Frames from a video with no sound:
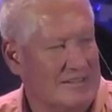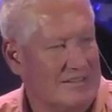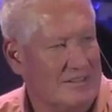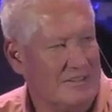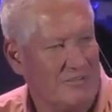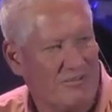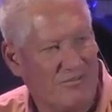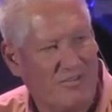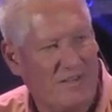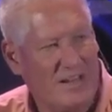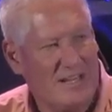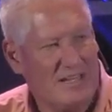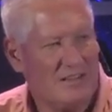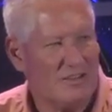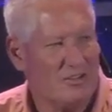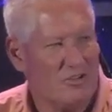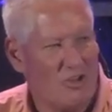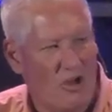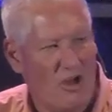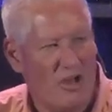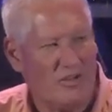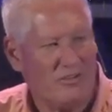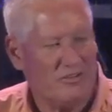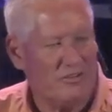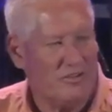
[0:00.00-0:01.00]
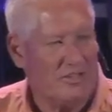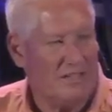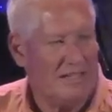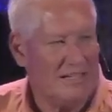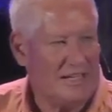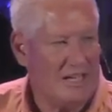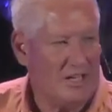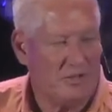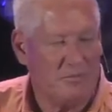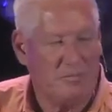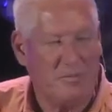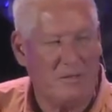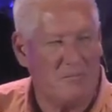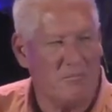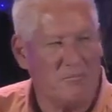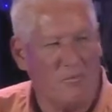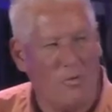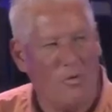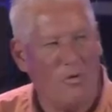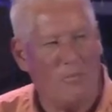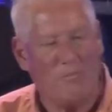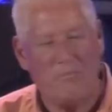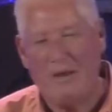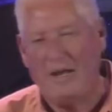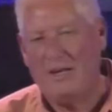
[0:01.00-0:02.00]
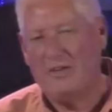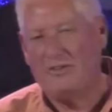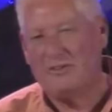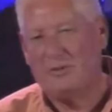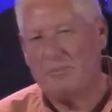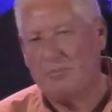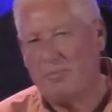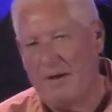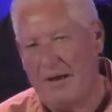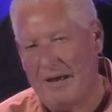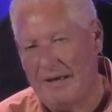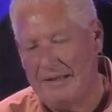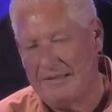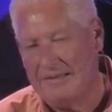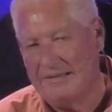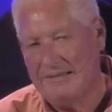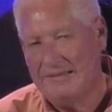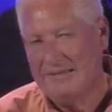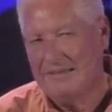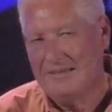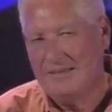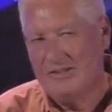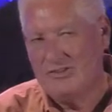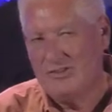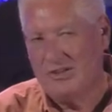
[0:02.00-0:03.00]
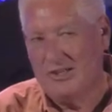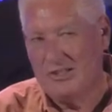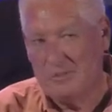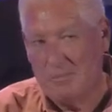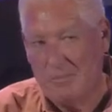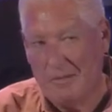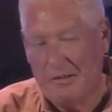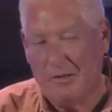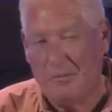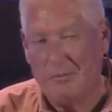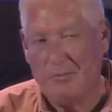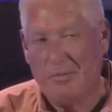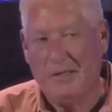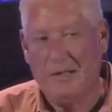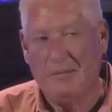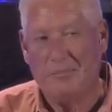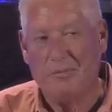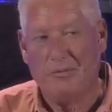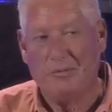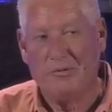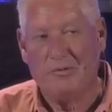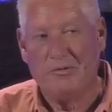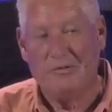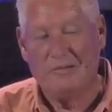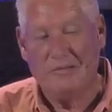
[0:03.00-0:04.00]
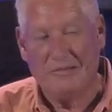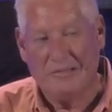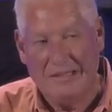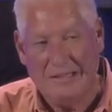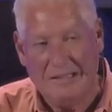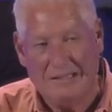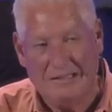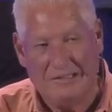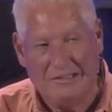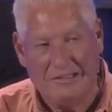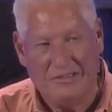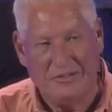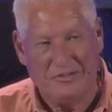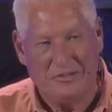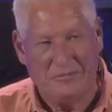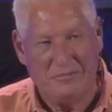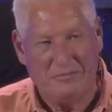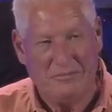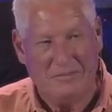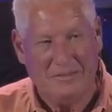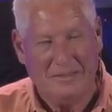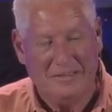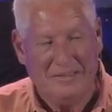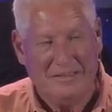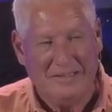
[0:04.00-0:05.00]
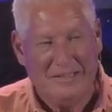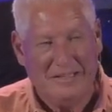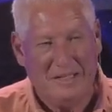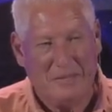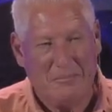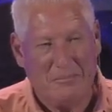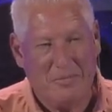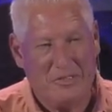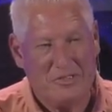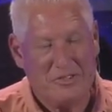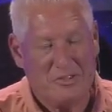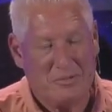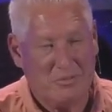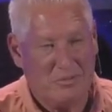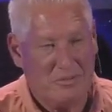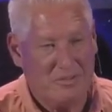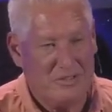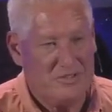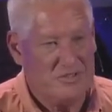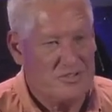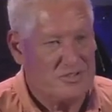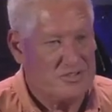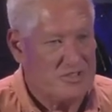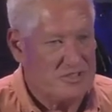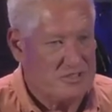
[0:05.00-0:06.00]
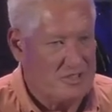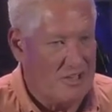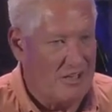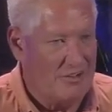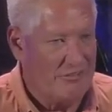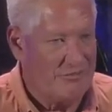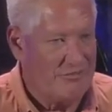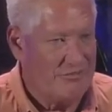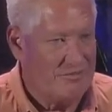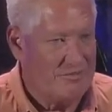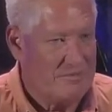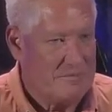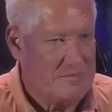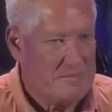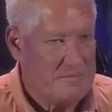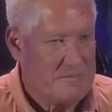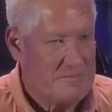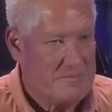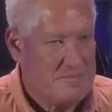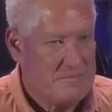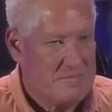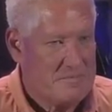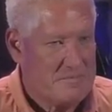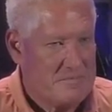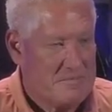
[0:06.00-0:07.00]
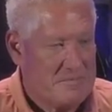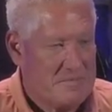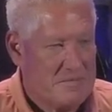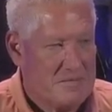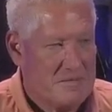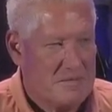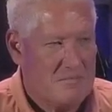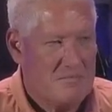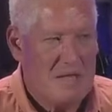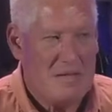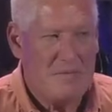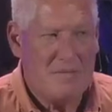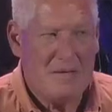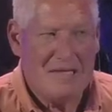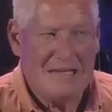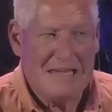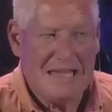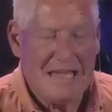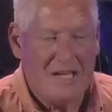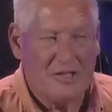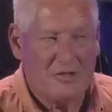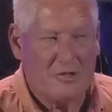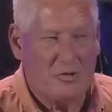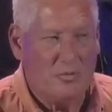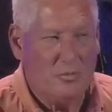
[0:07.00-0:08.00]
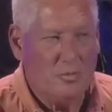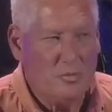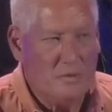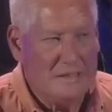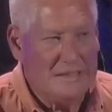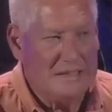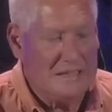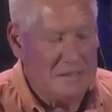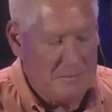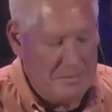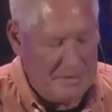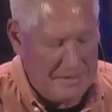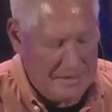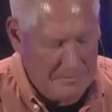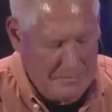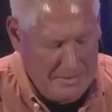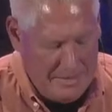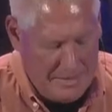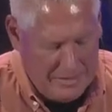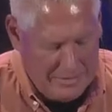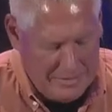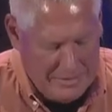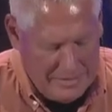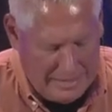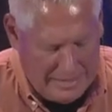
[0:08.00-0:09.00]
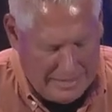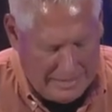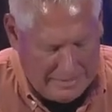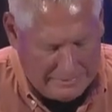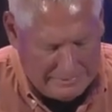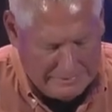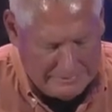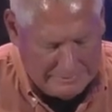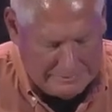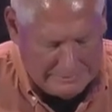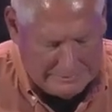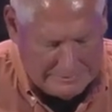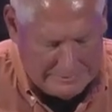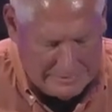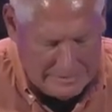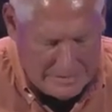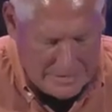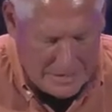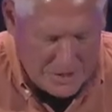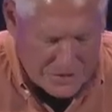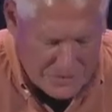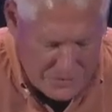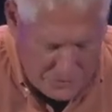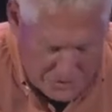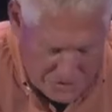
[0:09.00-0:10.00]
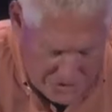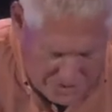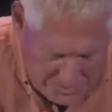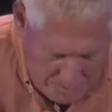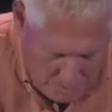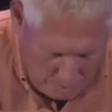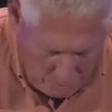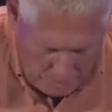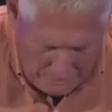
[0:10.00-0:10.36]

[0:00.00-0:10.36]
the faith loss thing has been more based upon judgmental people, legalism, and a bunch of religious stuff. Maybe it hasn't really been about God. So, this